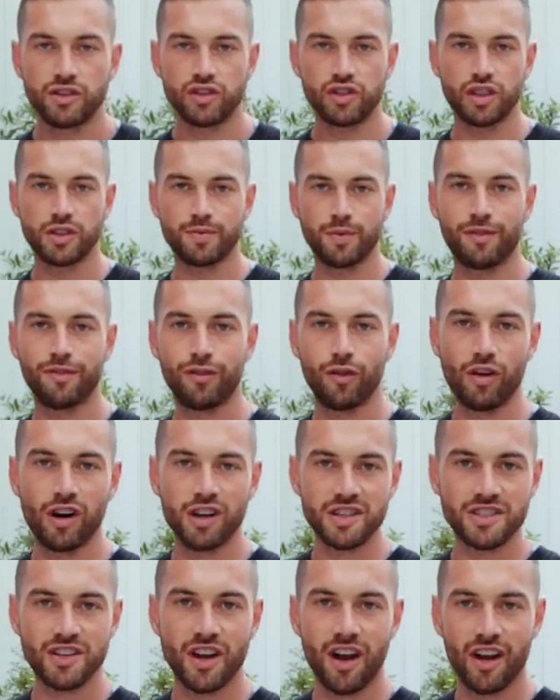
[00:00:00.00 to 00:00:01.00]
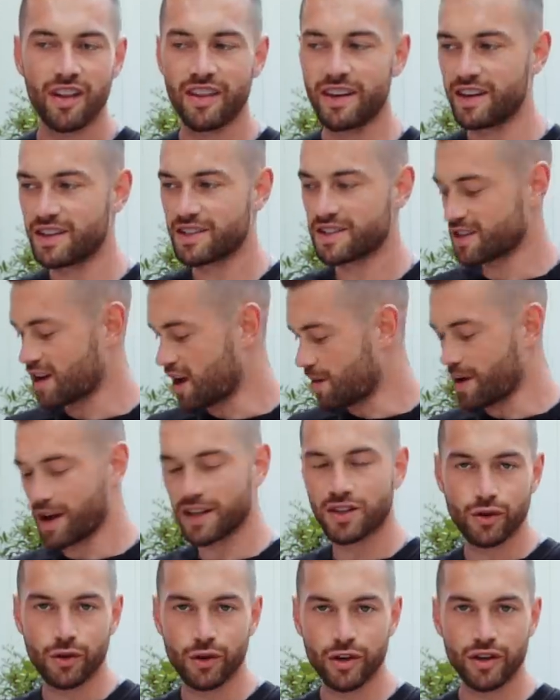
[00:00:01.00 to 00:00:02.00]
Just before I start this, I better
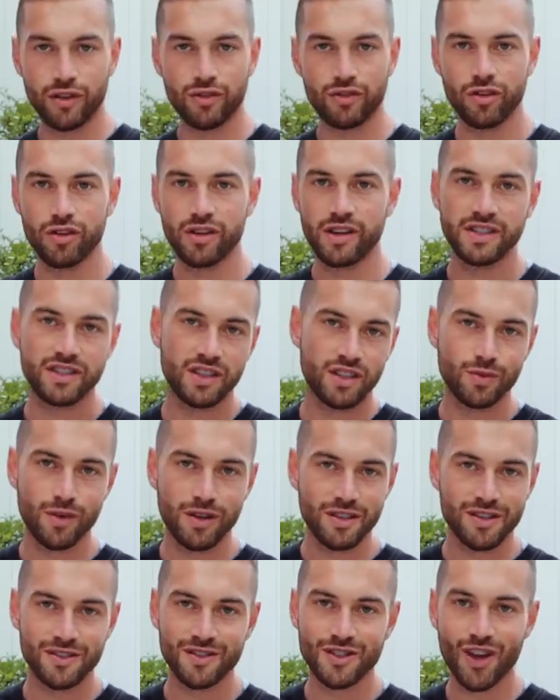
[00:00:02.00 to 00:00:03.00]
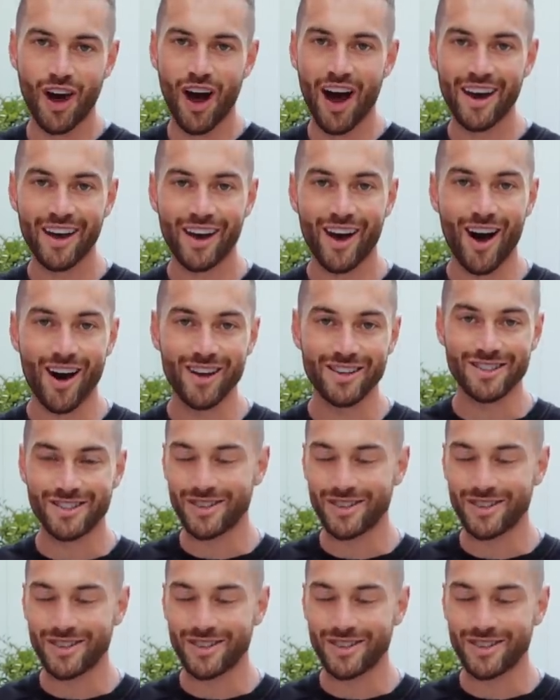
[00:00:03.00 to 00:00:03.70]
talk you through this, because once I've started I can't